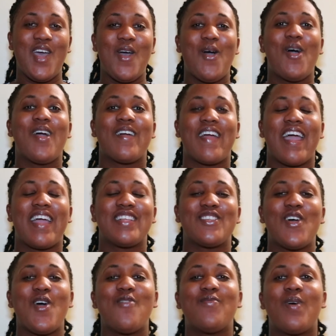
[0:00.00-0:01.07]
Alright,
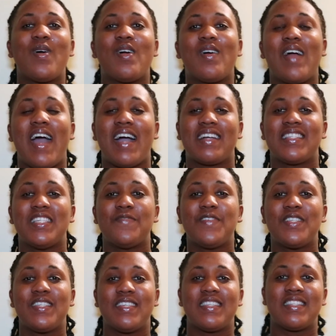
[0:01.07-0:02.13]
for our
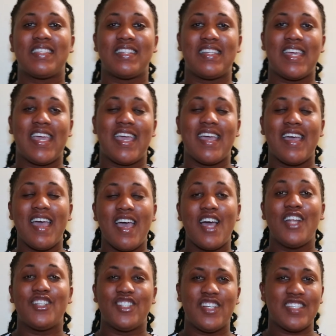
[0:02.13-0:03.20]
activities today,
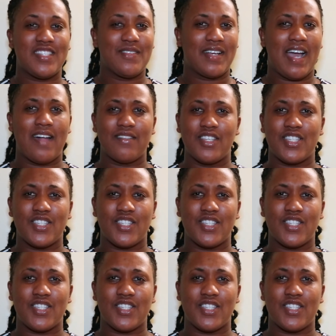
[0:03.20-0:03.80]
just look at the